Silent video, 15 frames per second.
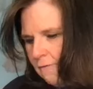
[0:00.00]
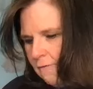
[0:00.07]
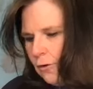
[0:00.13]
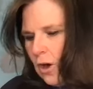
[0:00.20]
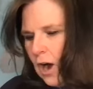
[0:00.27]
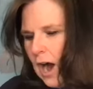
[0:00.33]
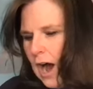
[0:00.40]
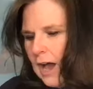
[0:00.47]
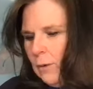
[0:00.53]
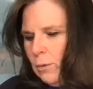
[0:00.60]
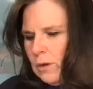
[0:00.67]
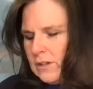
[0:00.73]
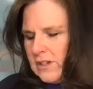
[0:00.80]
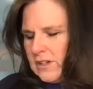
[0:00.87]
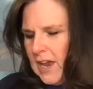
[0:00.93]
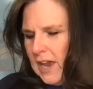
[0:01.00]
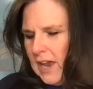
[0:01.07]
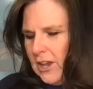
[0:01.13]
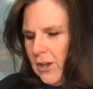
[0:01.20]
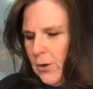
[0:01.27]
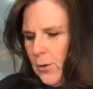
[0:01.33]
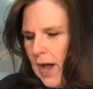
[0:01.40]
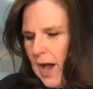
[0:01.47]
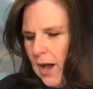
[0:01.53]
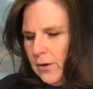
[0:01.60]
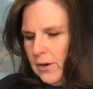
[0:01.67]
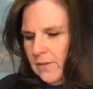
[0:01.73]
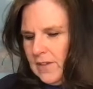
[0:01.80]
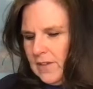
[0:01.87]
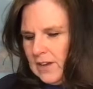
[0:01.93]
For I will take you
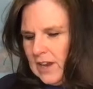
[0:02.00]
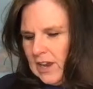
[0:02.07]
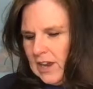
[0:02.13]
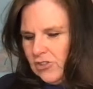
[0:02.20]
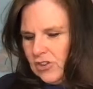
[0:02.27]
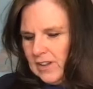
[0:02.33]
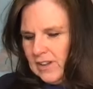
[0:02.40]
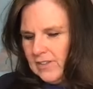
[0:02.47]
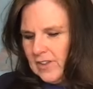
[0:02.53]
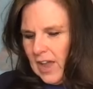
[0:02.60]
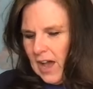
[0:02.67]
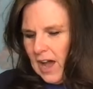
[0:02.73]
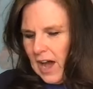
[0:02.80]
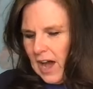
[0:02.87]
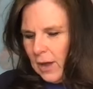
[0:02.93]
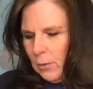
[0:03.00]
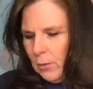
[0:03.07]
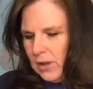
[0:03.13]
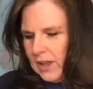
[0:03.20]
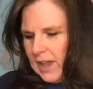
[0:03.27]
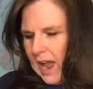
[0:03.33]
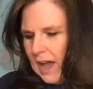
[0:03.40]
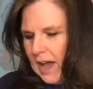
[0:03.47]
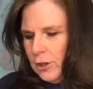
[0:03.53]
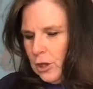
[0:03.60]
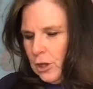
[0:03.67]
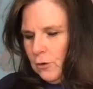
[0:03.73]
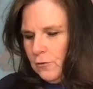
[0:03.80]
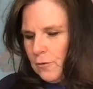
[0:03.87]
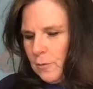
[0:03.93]
out of the nations. I will gather
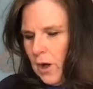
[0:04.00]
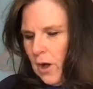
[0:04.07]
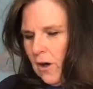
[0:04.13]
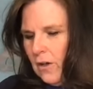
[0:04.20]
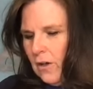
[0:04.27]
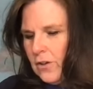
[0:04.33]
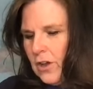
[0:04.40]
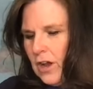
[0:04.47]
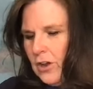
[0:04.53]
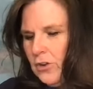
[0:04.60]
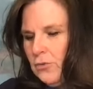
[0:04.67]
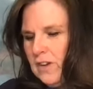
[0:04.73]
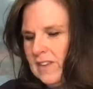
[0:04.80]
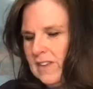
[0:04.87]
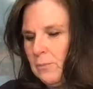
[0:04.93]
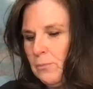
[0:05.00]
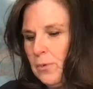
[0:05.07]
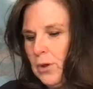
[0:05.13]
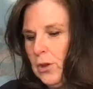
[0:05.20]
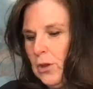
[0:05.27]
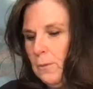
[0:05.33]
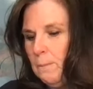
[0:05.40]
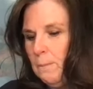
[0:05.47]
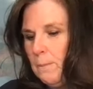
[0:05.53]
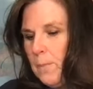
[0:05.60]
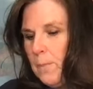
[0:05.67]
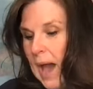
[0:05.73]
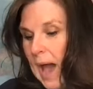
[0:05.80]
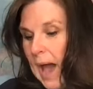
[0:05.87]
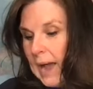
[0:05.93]
you from all countries and bring you
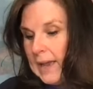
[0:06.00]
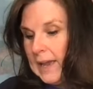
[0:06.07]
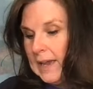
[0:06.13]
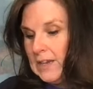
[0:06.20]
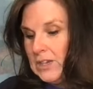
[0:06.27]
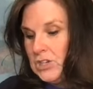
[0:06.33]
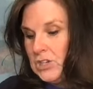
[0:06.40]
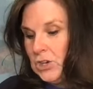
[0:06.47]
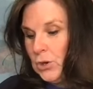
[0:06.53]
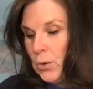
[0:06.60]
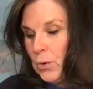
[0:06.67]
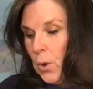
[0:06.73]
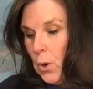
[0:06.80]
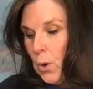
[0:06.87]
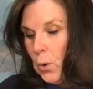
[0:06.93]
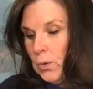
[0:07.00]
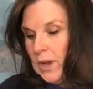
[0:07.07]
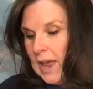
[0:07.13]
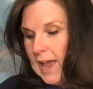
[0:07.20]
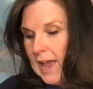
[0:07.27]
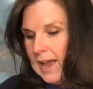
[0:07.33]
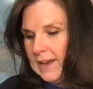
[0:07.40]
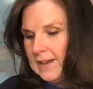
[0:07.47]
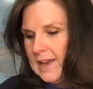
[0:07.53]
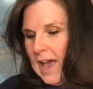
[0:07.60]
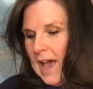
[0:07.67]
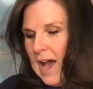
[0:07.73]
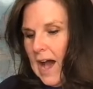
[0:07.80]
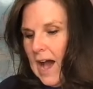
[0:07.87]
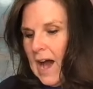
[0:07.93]
back into your own land.
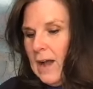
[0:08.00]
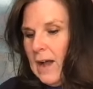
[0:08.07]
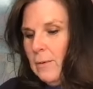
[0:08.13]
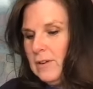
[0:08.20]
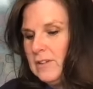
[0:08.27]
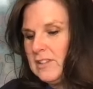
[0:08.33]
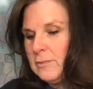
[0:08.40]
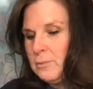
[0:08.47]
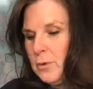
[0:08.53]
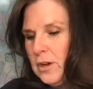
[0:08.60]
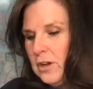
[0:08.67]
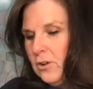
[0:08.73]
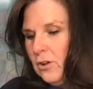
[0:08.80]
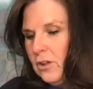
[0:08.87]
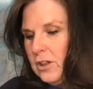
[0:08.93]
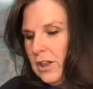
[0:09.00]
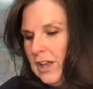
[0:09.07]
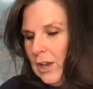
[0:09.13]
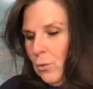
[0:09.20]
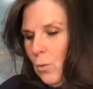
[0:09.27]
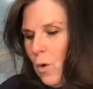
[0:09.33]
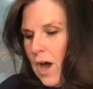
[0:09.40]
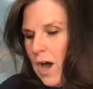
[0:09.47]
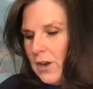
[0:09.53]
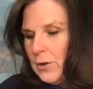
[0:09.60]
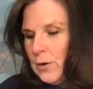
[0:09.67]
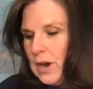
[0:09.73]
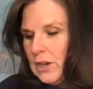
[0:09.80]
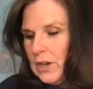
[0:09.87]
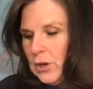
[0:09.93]
I will sprinkle clean
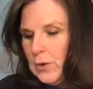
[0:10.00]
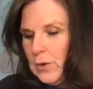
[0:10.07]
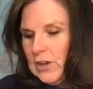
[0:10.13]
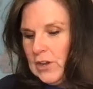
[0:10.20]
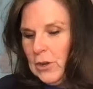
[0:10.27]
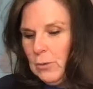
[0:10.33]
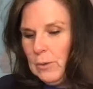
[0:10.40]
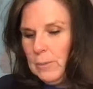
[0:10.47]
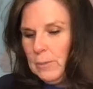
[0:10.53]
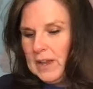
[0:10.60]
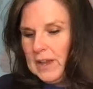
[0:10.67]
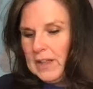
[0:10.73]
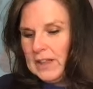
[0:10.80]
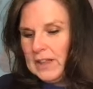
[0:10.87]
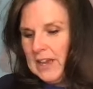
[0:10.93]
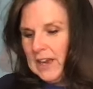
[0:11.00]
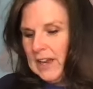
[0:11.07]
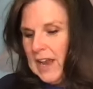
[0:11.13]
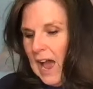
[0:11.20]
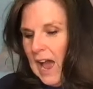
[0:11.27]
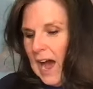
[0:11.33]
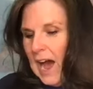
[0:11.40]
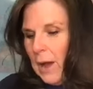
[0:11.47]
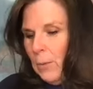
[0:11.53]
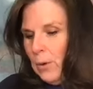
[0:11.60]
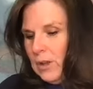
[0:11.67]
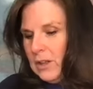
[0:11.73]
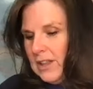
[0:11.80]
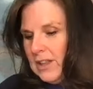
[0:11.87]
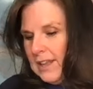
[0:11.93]
water on you and you will be clean. I
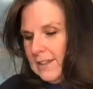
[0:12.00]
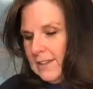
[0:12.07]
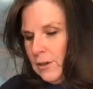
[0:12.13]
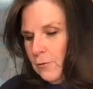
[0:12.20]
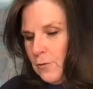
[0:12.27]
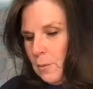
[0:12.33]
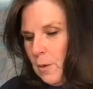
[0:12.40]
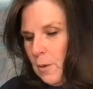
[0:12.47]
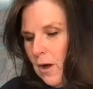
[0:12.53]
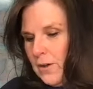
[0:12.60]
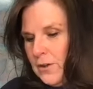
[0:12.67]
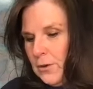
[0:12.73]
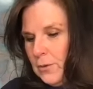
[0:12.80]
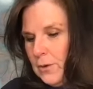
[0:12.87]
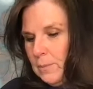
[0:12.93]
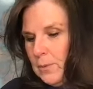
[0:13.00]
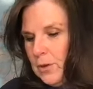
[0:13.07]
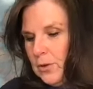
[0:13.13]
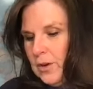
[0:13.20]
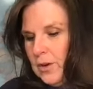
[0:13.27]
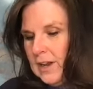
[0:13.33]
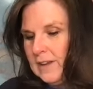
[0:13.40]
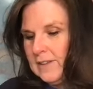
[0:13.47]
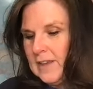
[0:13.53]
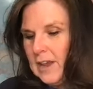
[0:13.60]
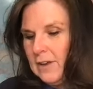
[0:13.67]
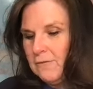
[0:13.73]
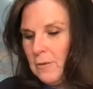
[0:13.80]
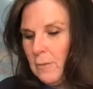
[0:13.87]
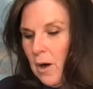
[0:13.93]
will cleanse you from all your impurities
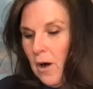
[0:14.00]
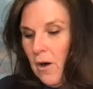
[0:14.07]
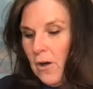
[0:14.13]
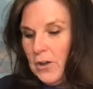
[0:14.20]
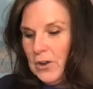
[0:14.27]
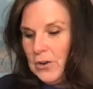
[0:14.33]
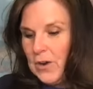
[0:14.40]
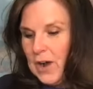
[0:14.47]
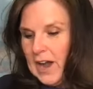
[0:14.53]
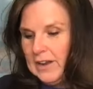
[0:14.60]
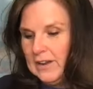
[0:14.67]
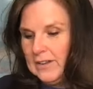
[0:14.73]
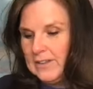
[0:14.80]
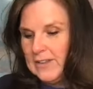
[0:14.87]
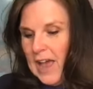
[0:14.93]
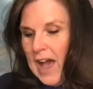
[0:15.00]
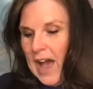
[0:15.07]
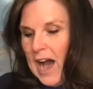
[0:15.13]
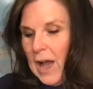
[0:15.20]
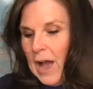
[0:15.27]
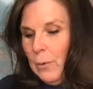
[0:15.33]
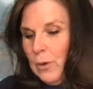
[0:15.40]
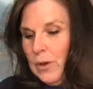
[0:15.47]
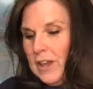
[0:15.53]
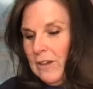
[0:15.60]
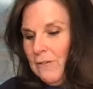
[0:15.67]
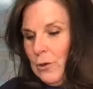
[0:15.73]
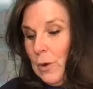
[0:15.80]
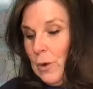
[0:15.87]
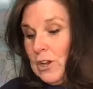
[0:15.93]
and from all your idols. I will
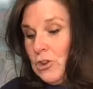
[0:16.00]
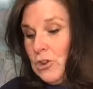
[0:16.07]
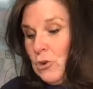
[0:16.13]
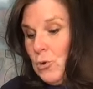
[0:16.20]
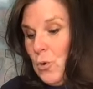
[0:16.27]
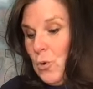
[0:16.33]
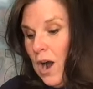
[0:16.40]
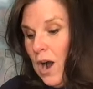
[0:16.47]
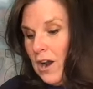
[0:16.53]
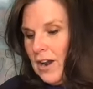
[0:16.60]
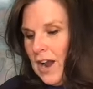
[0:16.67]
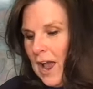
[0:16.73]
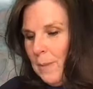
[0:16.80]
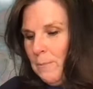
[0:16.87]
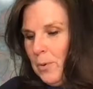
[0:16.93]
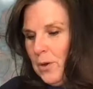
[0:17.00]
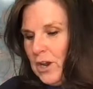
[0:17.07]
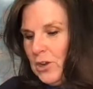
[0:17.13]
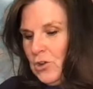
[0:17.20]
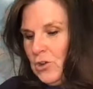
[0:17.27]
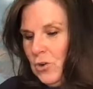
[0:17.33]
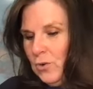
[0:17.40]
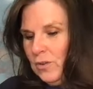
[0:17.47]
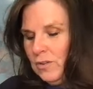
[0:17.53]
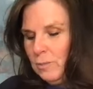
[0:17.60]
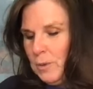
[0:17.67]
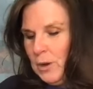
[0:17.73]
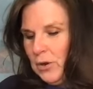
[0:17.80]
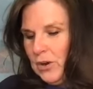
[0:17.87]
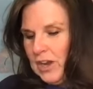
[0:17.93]
give you a new heart and put a new
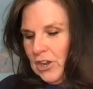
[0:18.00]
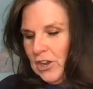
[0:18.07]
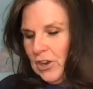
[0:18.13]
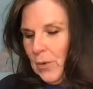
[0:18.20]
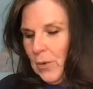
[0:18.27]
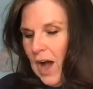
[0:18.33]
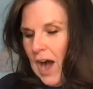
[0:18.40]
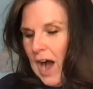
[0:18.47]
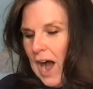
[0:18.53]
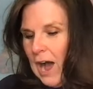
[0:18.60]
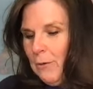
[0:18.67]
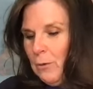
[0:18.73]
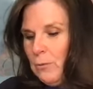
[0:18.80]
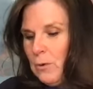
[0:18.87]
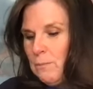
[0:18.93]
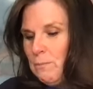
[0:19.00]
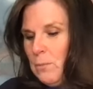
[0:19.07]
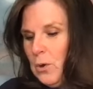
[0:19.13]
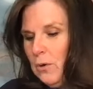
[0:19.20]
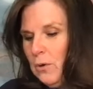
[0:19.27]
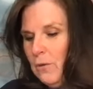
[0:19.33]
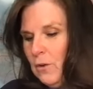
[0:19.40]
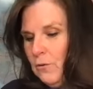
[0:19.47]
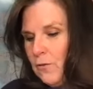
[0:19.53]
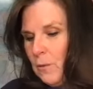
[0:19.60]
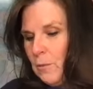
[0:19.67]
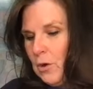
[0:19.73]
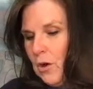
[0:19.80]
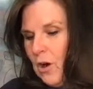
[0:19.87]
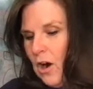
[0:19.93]
spirit in you. I will remove you
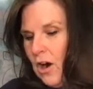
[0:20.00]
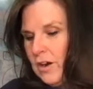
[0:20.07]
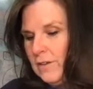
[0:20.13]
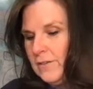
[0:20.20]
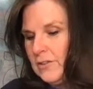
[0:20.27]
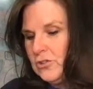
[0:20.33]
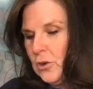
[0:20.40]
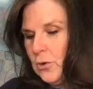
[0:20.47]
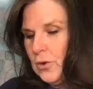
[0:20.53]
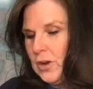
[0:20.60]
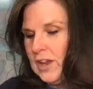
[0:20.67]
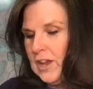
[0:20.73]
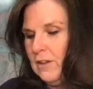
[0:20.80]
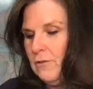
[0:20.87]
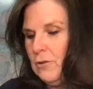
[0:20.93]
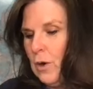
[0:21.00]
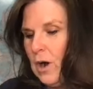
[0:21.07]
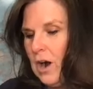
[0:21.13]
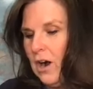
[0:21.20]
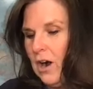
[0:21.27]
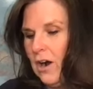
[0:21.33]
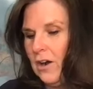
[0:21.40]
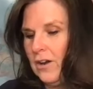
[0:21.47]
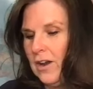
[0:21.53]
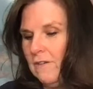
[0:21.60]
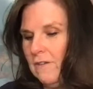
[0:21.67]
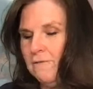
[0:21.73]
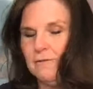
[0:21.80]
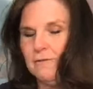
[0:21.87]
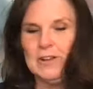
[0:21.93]
from your heart of stone and give you a heart
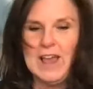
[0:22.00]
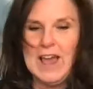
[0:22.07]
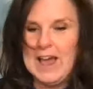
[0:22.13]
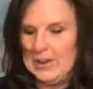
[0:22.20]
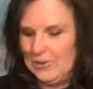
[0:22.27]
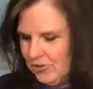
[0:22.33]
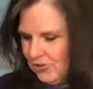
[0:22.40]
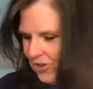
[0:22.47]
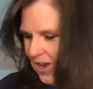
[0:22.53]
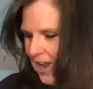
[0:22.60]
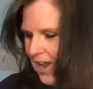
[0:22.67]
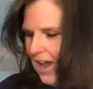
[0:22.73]
of flesh.